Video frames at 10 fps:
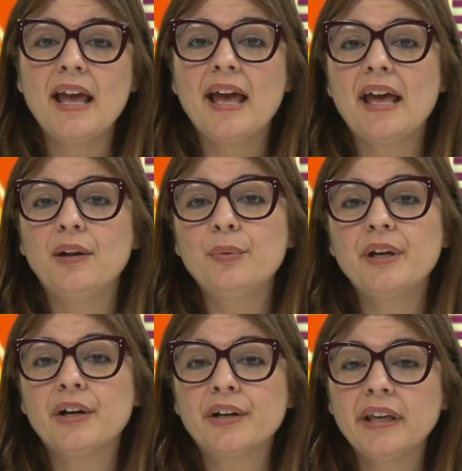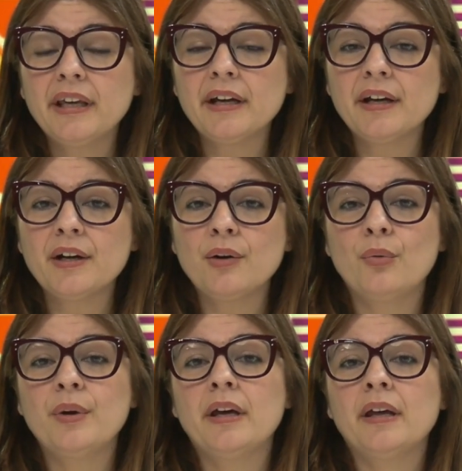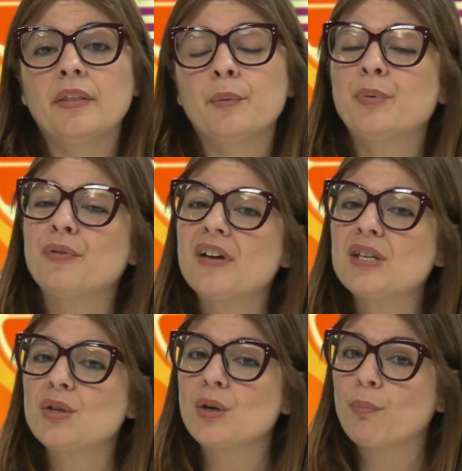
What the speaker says: and we are here with Professor